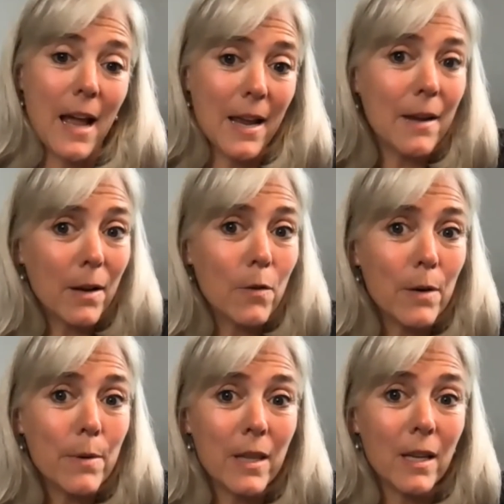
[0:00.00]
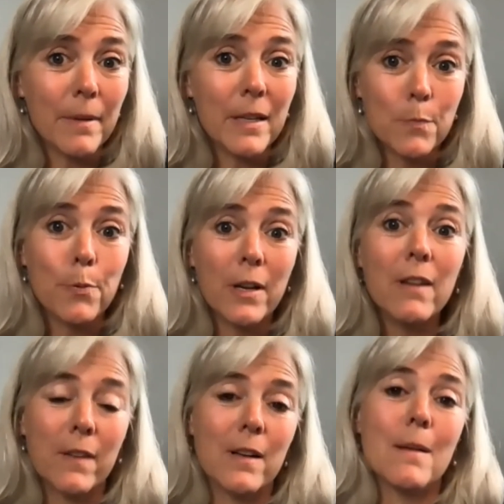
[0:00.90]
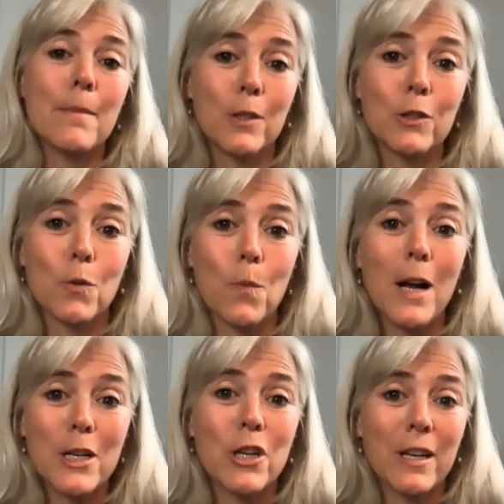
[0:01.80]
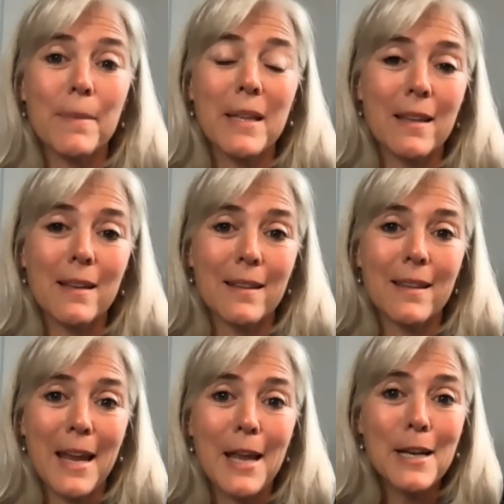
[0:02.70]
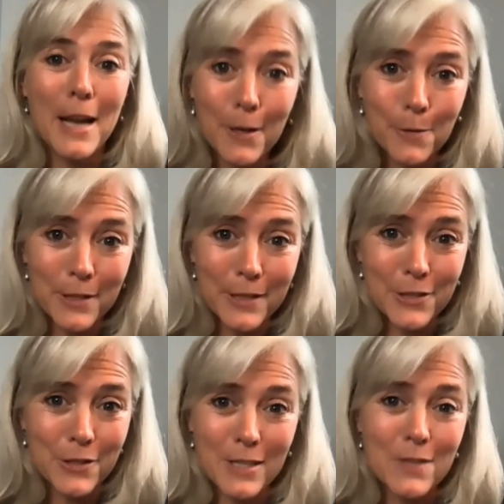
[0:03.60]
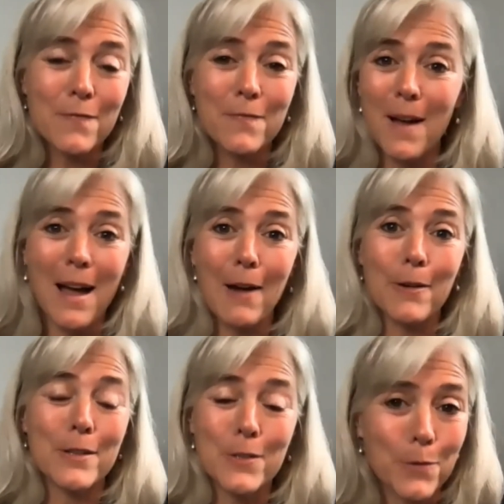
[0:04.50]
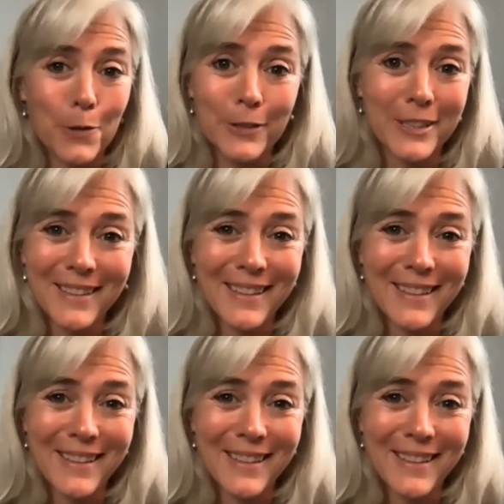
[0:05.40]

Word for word: I A, I agree with him. It's pretty phenomenal to watch it. I mean, the the hand eye coordination is out of this world.